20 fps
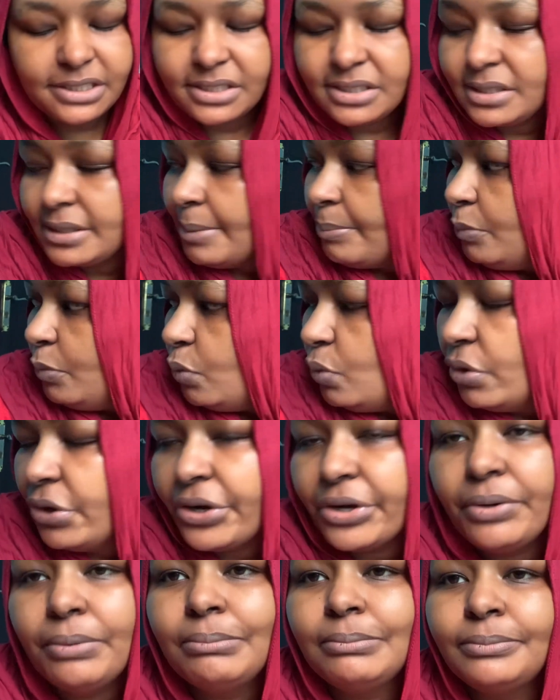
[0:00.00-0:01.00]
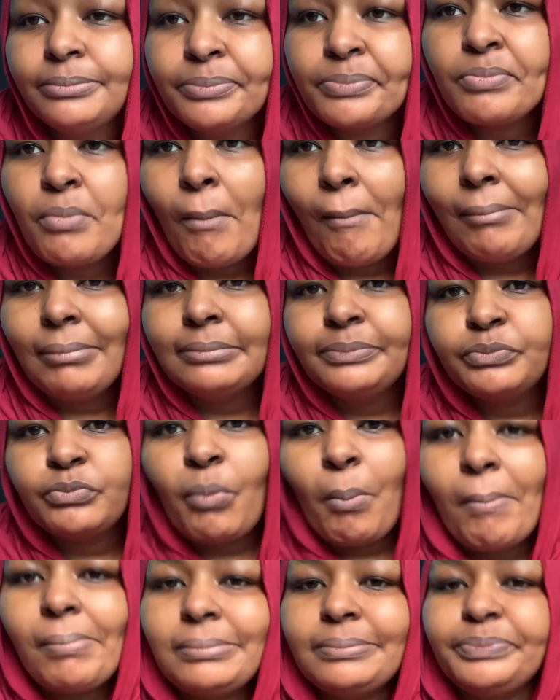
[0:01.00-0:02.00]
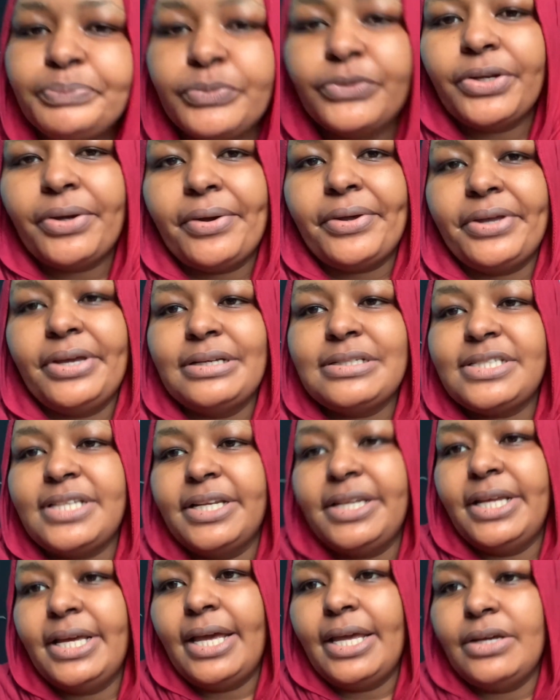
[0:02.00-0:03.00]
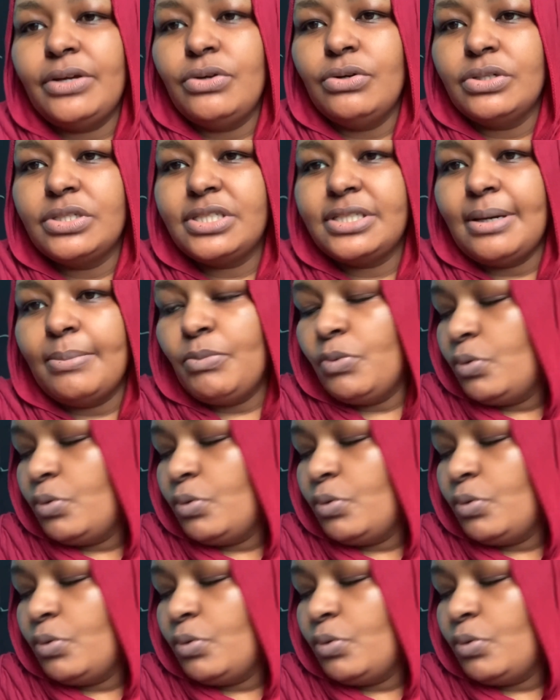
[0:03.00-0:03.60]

Just some water. Yeah, yesterday I got some